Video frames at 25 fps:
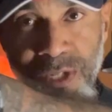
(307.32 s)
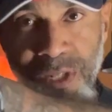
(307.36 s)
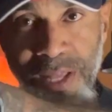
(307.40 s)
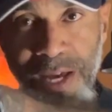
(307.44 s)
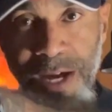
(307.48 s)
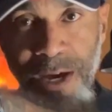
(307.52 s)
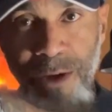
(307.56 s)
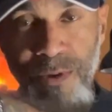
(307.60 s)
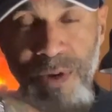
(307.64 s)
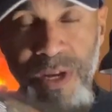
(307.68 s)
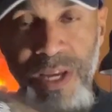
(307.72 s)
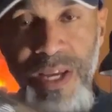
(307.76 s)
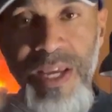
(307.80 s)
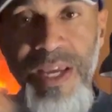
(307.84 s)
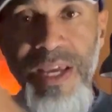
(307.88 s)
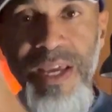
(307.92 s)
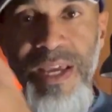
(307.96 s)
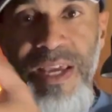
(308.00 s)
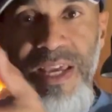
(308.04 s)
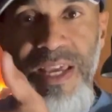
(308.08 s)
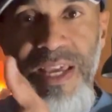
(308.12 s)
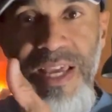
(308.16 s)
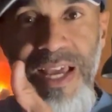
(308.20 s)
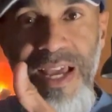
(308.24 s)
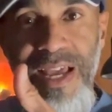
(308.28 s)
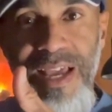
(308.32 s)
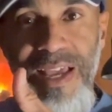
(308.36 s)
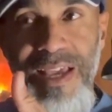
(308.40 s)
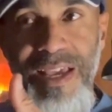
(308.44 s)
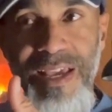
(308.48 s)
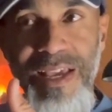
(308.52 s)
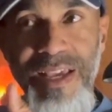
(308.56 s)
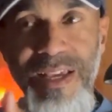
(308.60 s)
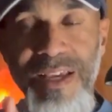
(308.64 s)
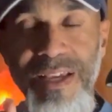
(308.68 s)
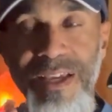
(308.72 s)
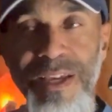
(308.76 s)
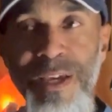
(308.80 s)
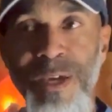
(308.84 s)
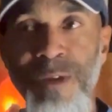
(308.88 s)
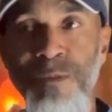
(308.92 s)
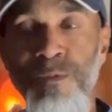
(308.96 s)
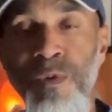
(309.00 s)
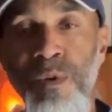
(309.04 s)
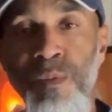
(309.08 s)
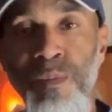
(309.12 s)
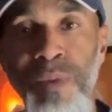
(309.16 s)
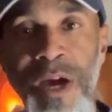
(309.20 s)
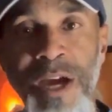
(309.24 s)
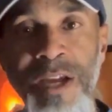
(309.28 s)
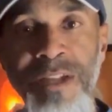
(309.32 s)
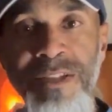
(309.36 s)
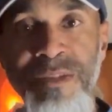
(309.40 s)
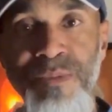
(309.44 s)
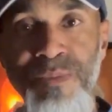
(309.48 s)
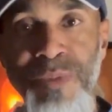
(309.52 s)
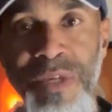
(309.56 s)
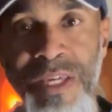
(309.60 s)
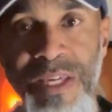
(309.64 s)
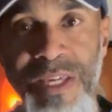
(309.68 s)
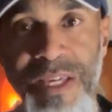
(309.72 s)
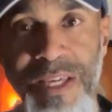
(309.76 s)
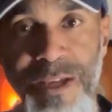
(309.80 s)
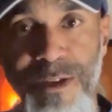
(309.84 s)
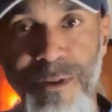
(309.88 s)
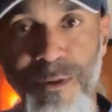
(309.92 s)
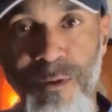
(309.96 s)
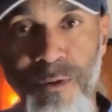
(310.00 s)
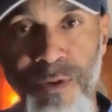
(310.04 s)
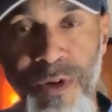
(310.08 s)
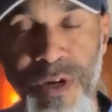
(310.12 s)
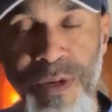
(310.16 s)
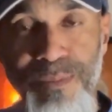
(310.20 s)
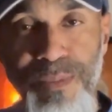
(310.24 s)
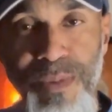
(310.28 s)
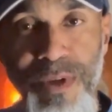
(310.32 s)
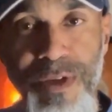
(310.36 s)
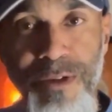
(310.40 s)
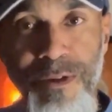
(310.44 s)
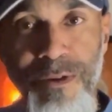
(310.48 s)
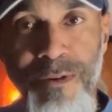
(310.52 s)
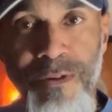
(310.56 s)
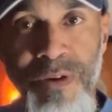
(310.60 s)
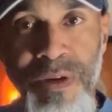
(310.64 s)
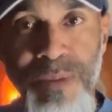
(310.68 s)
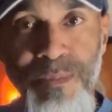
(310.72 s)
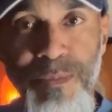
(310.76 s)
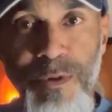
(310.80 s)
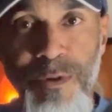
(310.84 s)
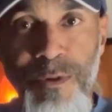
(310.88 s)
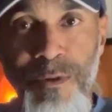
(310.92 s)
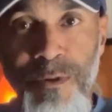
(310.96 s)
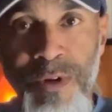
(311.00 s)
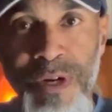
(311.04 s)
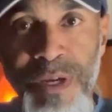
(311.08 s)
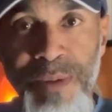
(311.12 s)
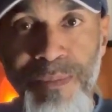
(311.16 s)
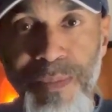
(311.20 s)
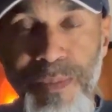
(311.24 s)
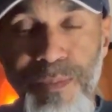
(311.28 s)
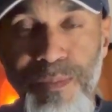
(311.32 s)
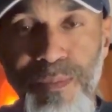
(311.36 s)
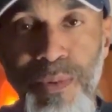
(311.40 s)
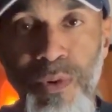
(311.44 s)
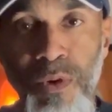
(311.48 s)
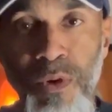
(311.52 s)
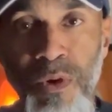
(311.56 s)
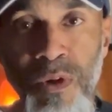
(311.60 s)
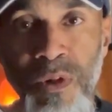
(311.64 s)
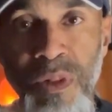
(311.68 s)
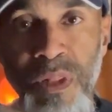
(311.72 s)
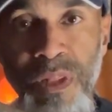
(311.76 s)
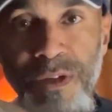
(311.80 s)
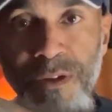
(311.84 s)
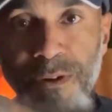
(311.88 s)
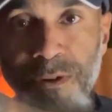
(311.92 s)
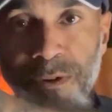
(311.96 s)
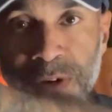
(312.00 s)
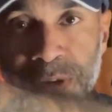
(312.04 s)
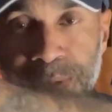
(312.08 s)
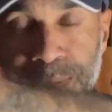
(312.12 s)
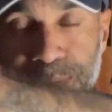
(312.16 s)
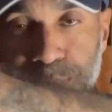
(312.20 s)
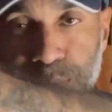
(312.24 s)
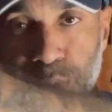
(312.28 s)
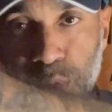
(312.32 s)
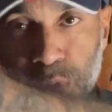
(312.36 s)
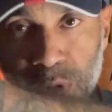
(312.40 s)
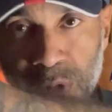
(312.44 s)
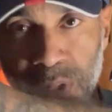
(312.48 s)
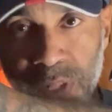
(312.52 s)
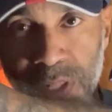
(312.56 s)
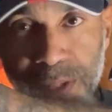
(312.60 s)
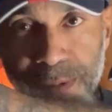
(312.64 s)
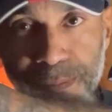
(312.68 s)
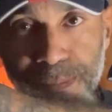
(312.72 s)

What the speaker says: out, it reminds me grip, grip, grip, pull, grip, pull,